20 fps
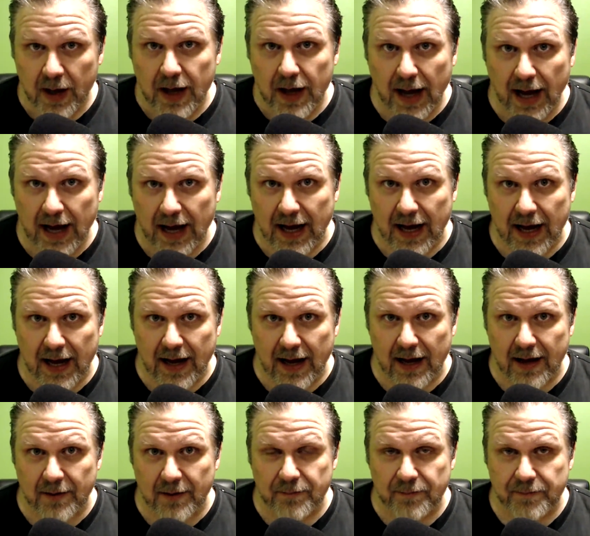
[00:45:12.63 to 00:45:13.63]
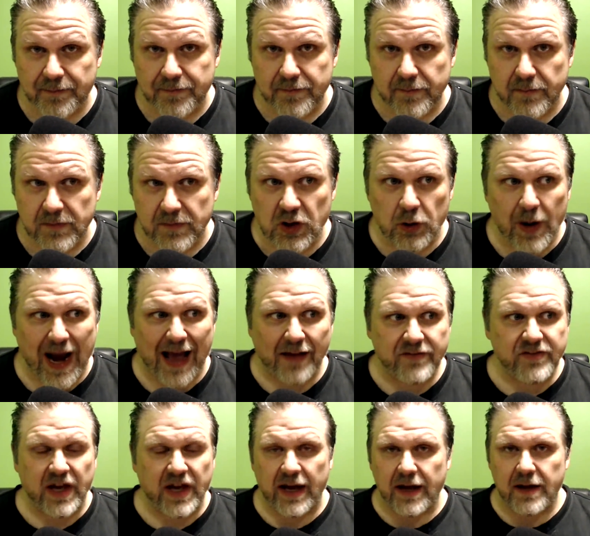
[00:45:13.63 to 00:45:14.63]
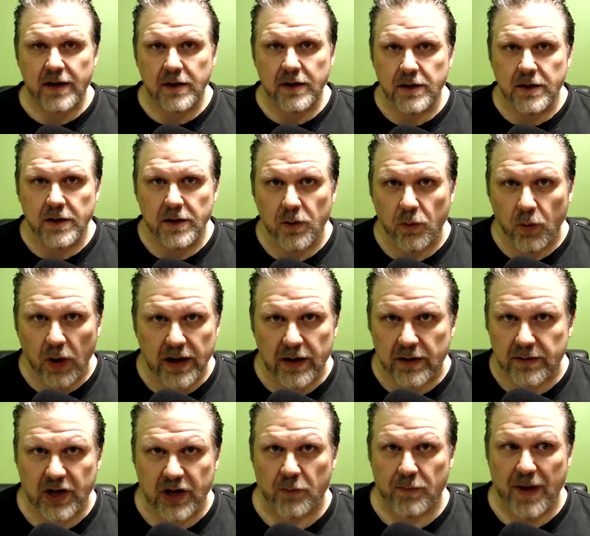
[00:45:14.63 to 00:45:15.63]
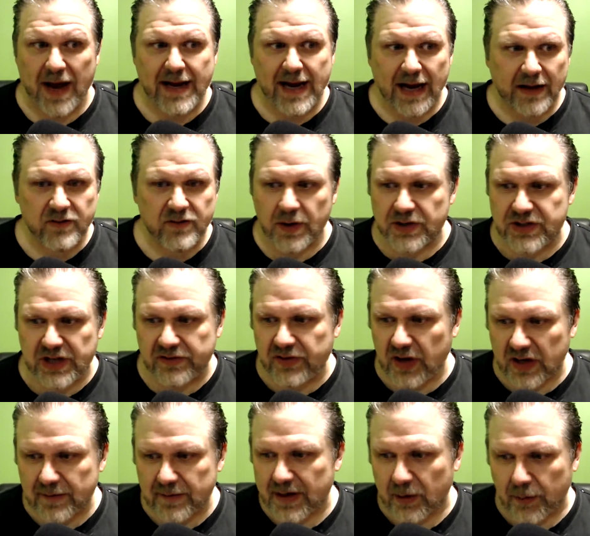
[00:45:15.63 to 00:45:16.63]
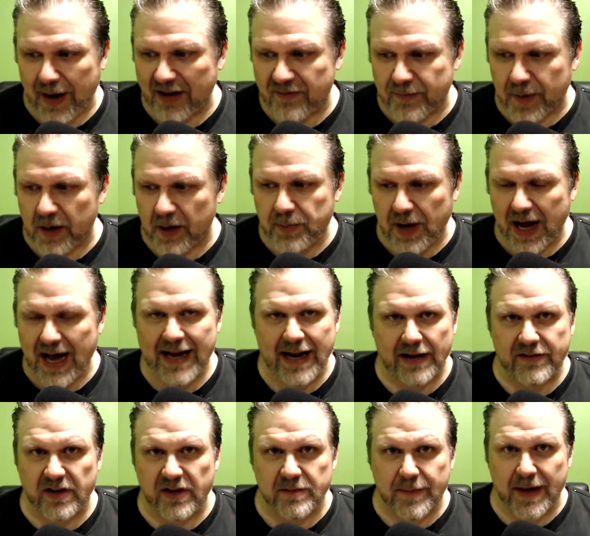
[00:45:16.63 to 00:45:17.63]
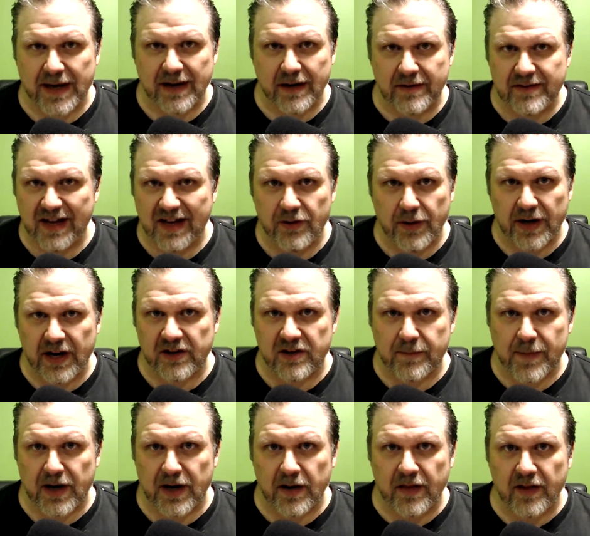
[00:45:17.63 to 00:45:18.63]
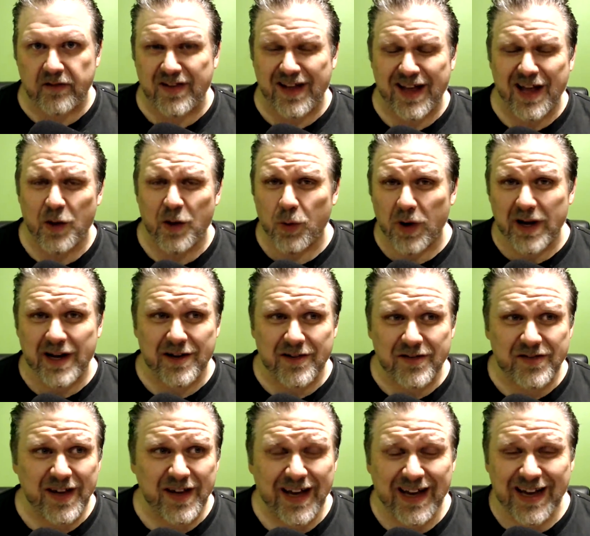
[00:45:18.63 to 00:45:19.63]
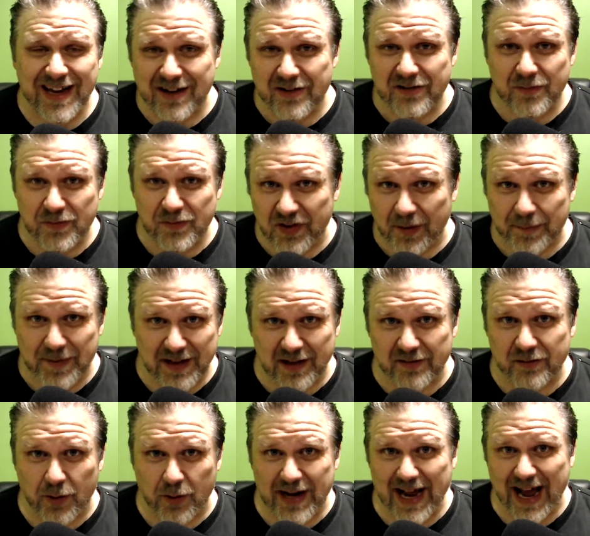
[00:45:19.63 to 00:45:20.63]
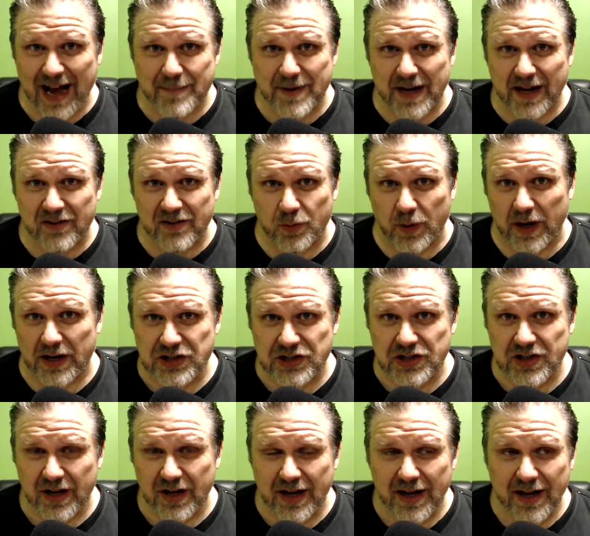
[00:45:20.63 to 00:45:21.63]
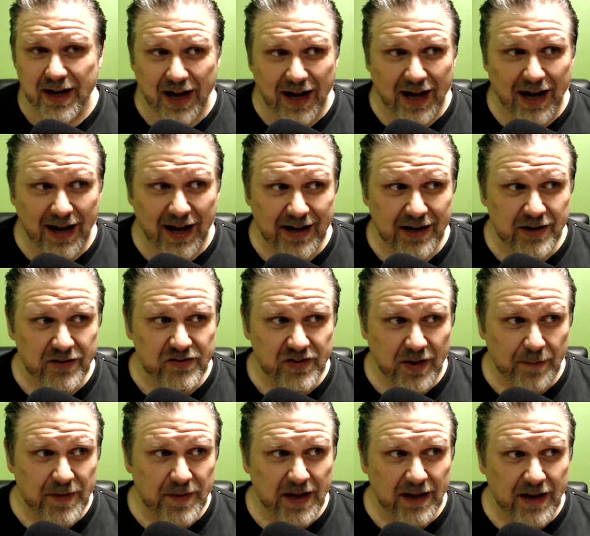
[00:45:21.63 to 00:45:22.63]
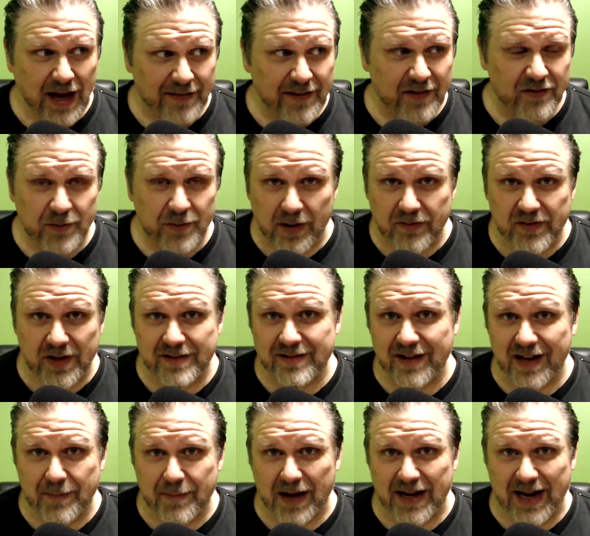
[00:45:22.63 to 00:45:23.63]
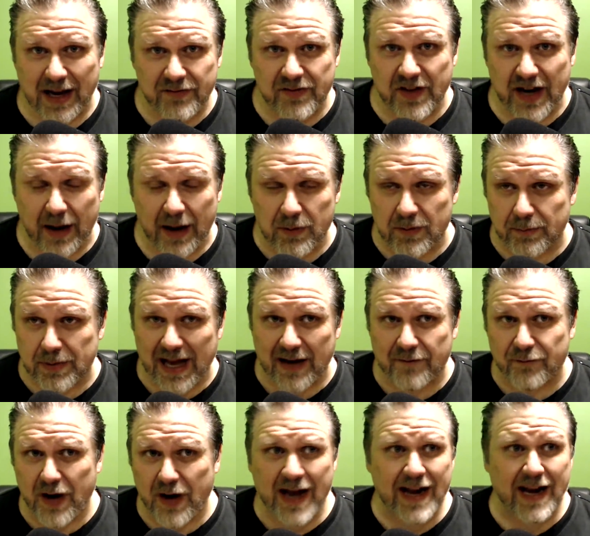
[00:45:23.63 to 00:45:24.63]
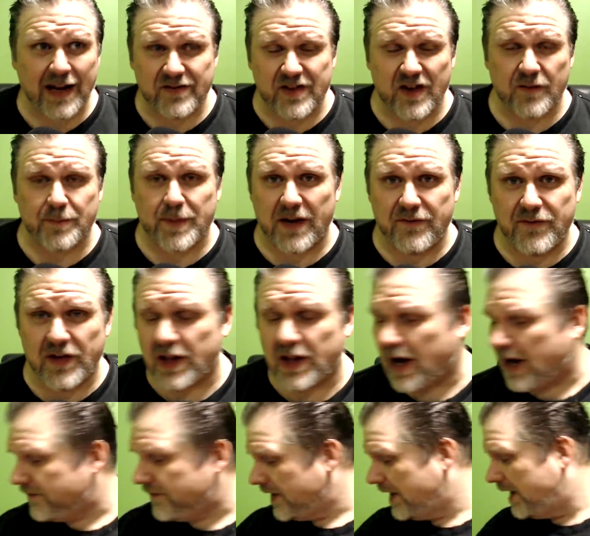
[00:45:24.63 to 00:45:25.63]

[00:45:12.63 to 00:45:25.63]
You're asking what, Mike on Twitch, I talked about a Raspberry Pi and I talked about a Nintendo and I talked about this. Well, here's something that's going to happen on Twitch. Here's something, this is what I was going to tell you about yesterday with Black Friday and stuff, but I fell off.